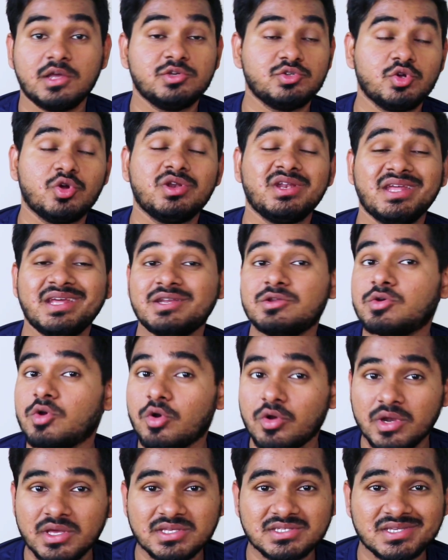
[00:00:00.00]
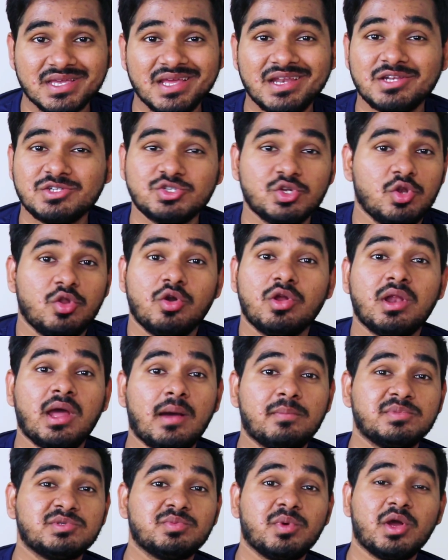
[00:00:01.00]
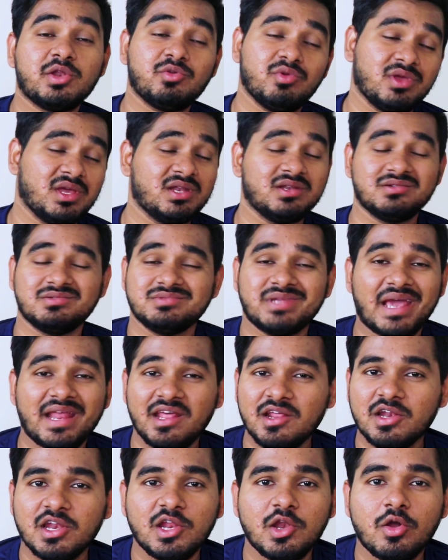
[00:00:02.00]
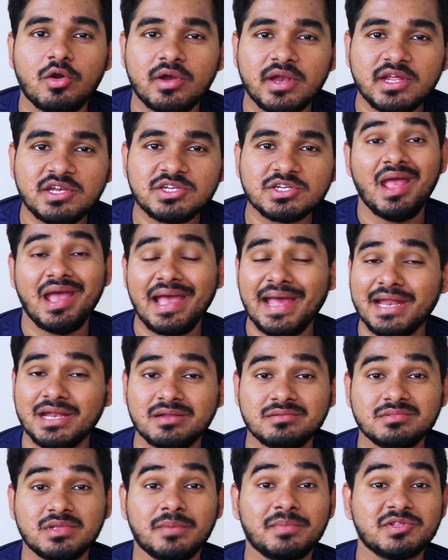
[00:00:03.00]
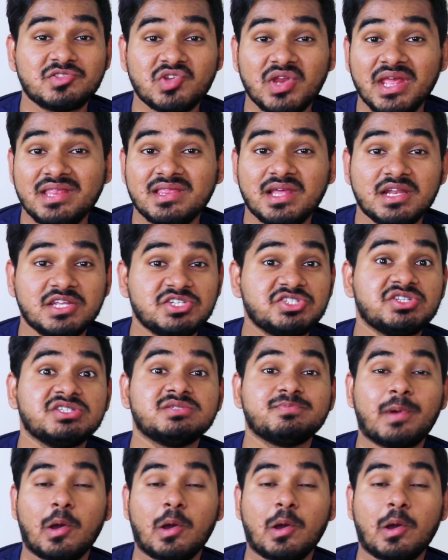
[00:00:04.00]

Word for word: you don't need coding skill to learn HubSpot you can directly learn it and number three in the list is